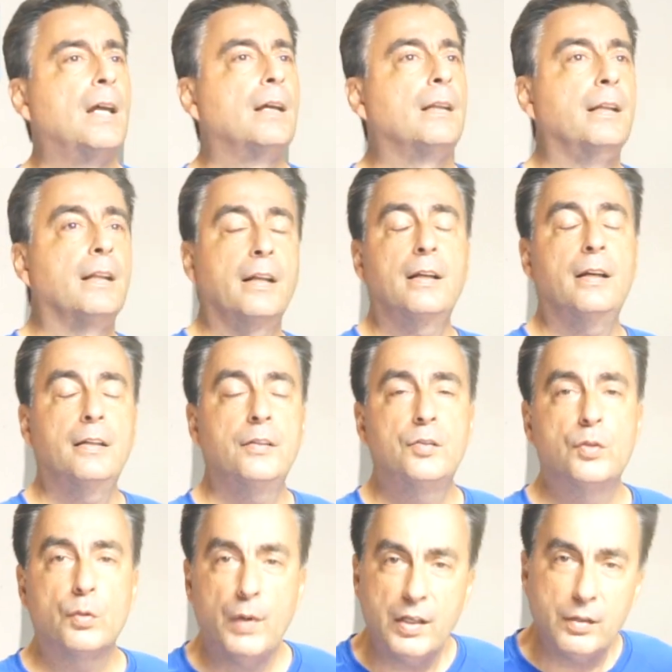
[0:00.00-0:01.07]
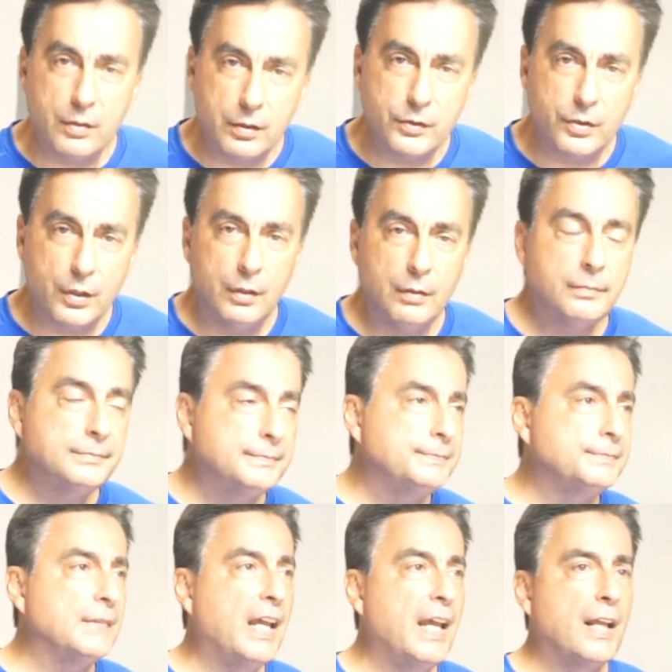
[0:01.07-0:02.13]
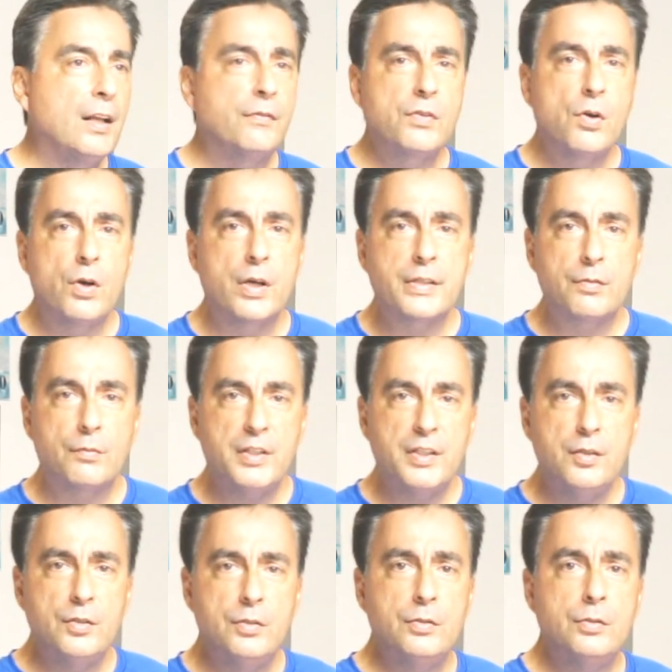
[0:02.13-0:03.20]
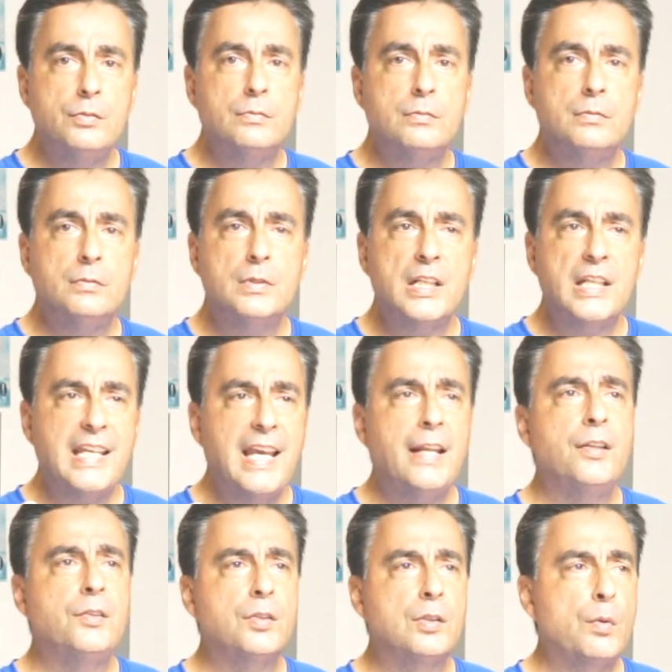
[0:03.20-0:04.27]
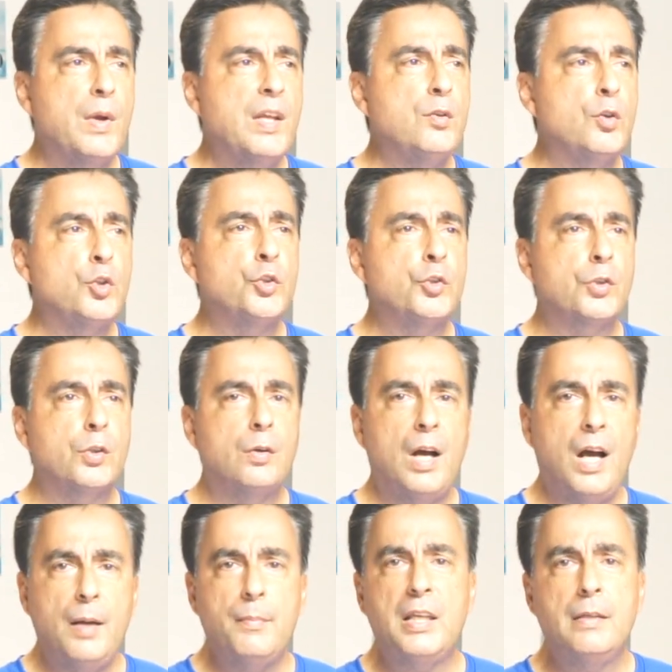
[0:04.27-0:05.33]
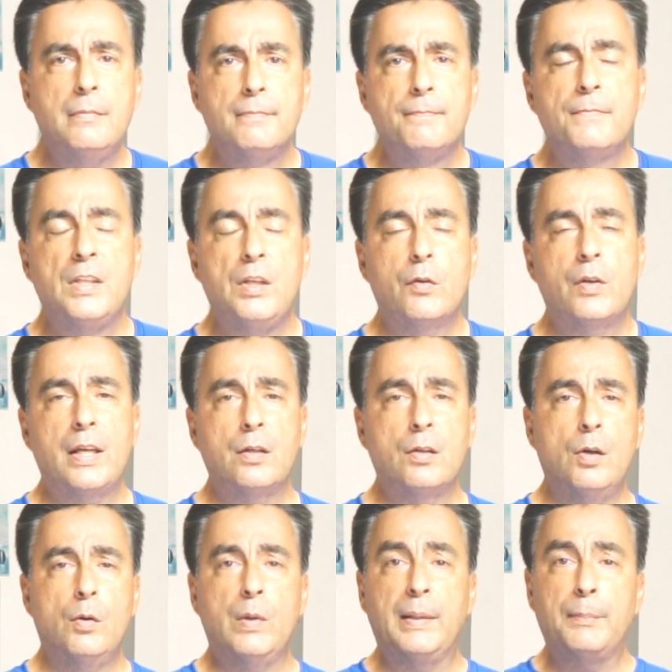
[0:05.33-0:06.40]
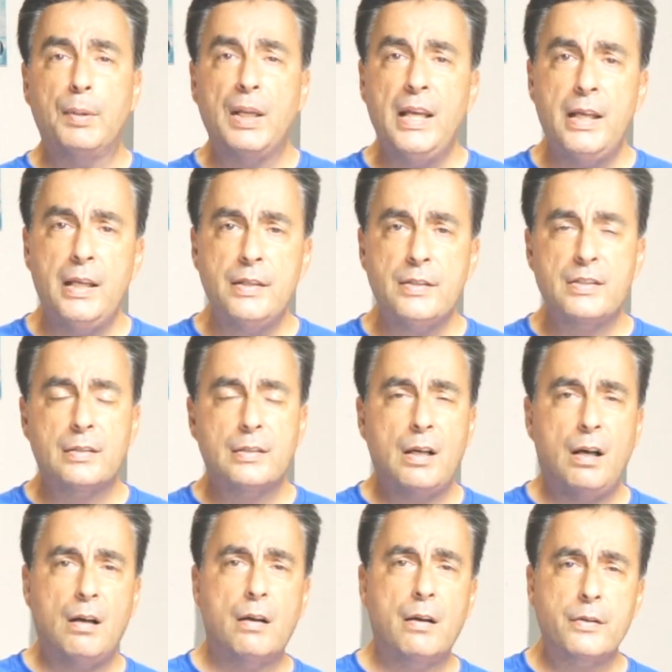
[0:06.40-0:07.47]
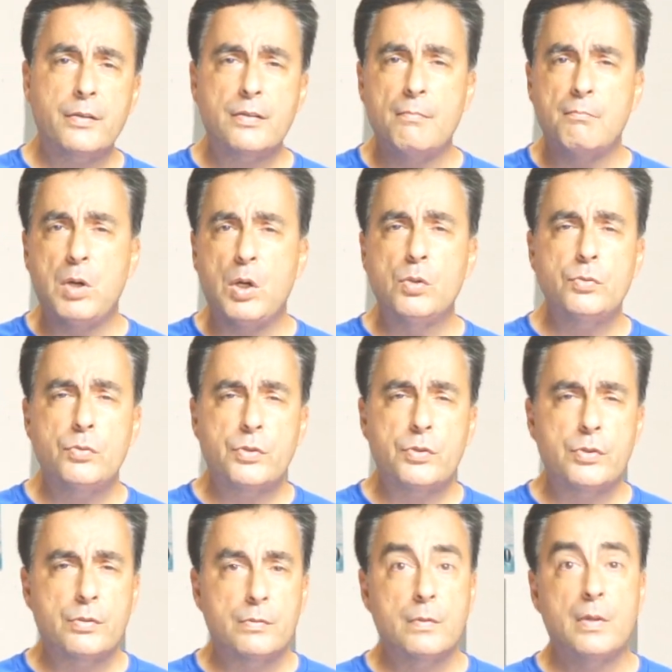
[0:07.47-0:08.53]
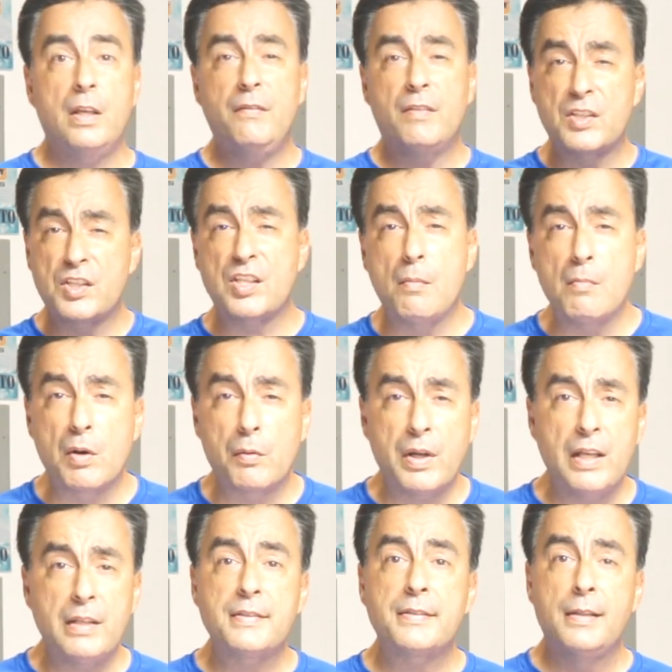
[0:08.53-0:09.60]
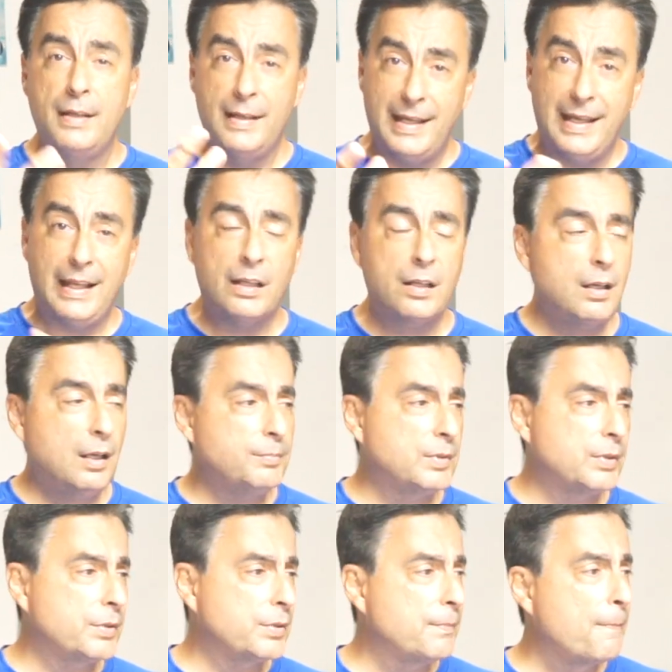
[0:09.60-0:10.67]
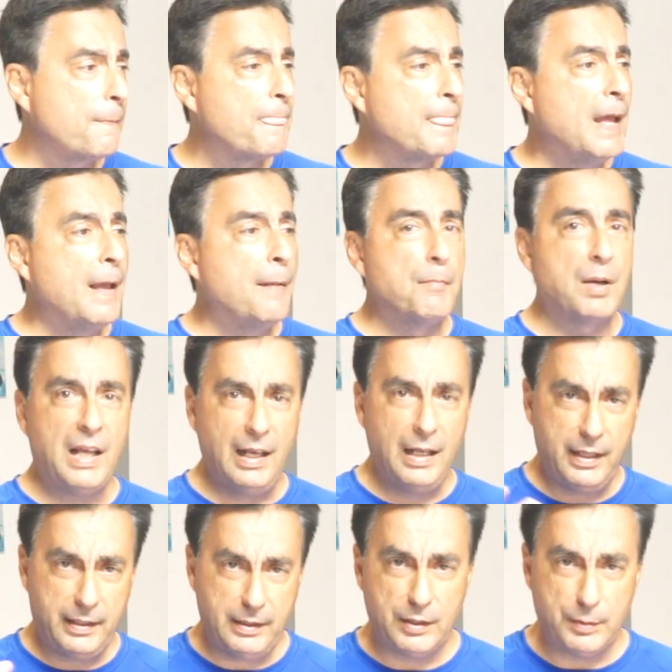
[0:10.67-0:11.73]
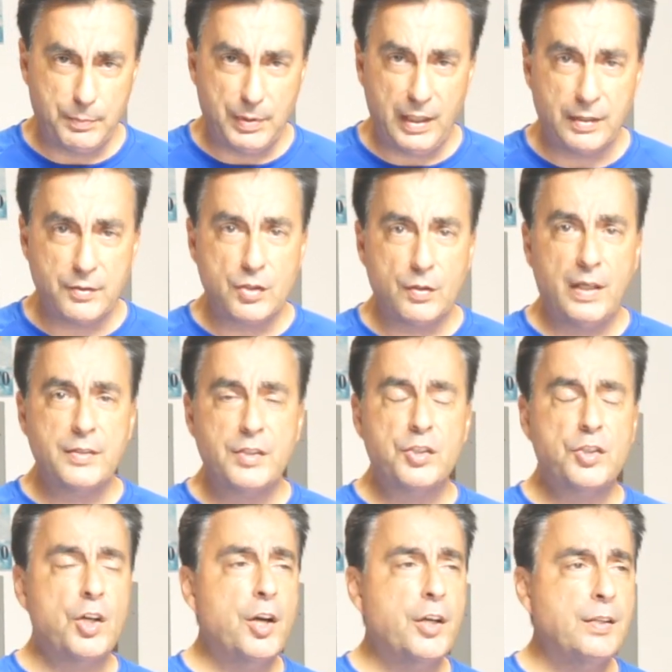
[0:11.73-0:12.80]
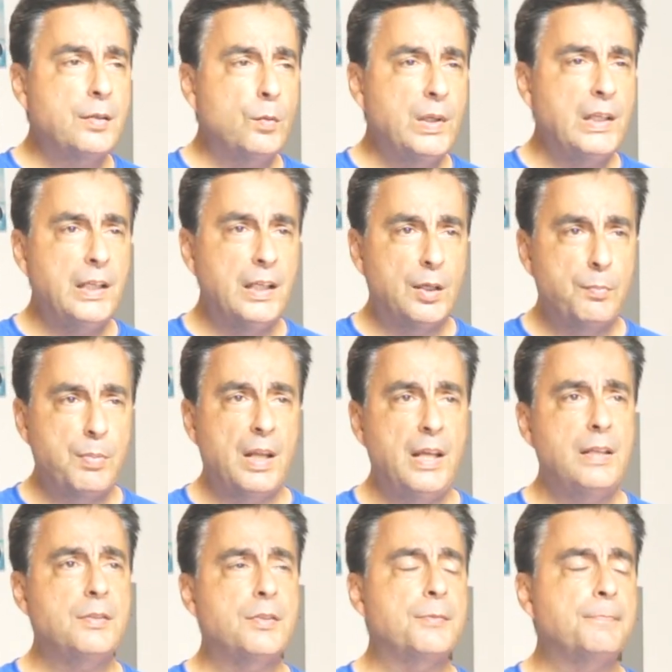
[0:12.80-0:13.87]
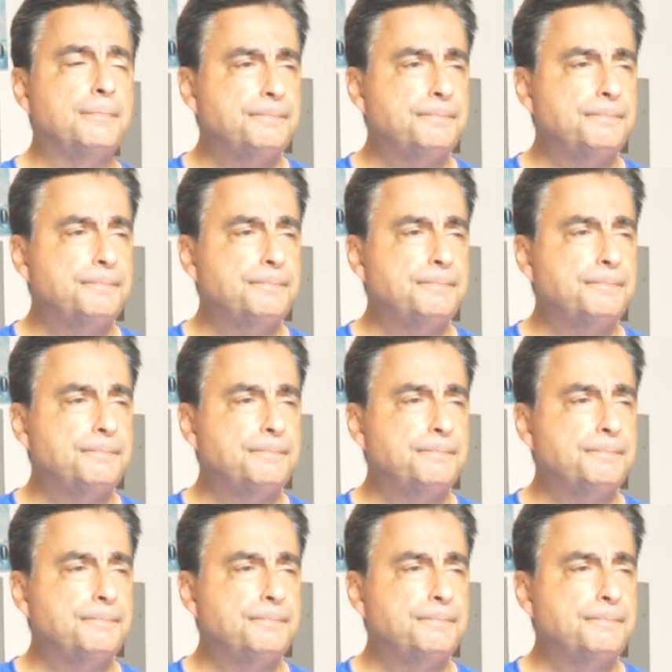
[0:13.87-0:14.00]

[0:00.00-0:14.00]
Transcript: Then I got into radio control, and of course when you get into the radio control hobby, you can go with planes, cars, boats, even submarines, helicopters. But I liked airplanes, so I started with airplanes.